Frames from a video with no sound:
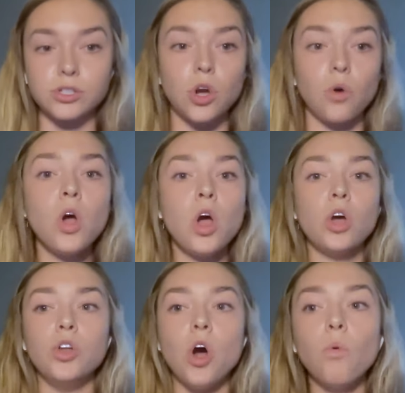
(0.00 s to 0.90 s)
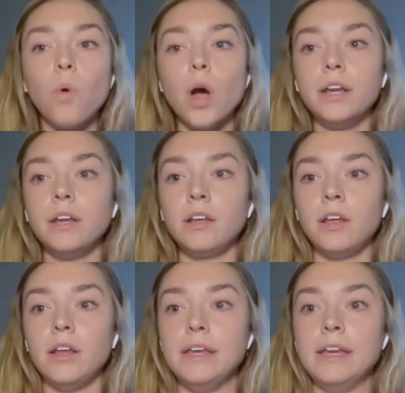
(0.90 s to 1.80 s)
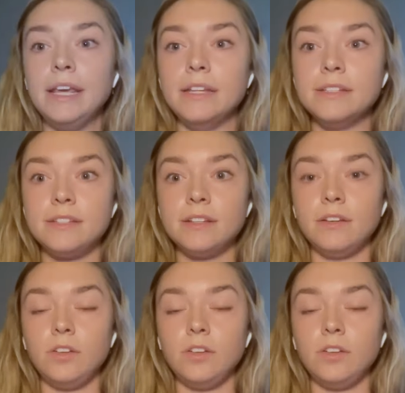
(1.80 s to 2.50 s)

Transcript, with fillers: So no one needs,